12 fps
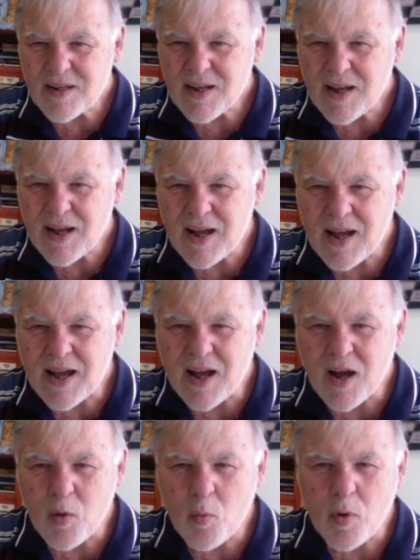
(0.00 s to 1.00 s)
Aha,
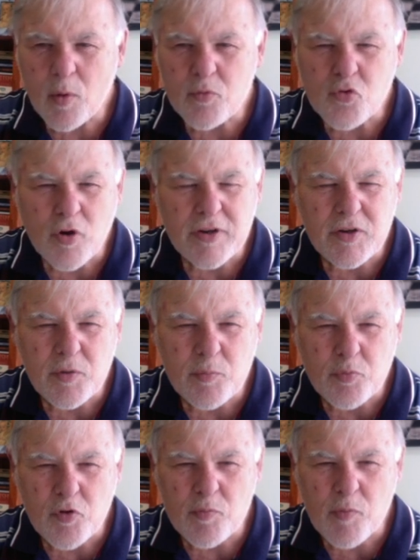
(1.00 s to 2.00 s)
I'm trying to
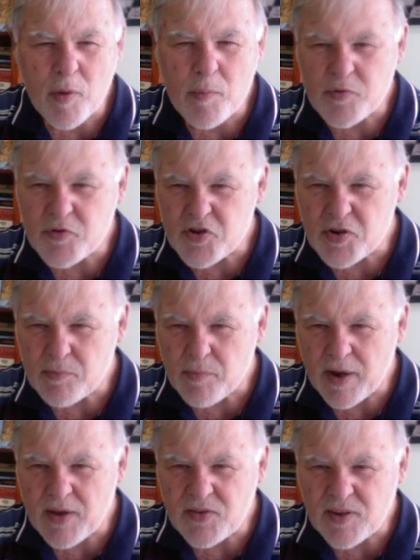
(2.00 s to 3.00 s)
improve my position,
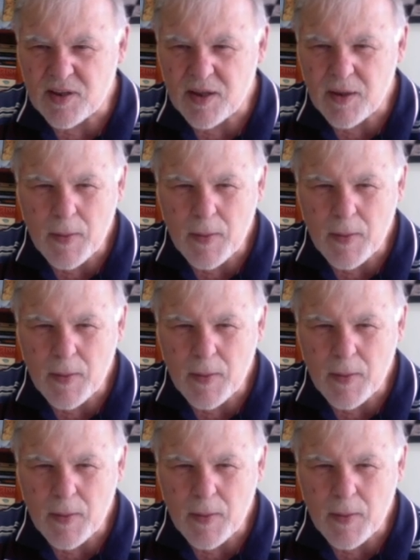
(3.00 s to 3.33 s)
basically.